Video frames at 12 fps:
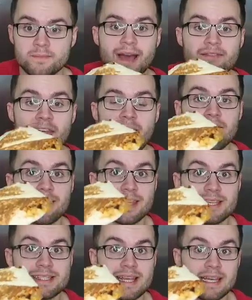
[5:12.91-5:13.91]
I haven't had
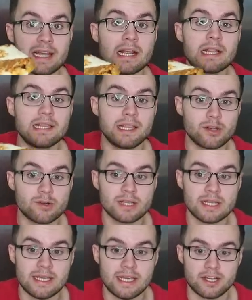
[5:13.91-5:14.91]
this in
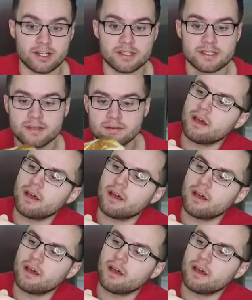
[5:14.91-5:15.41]
literally years.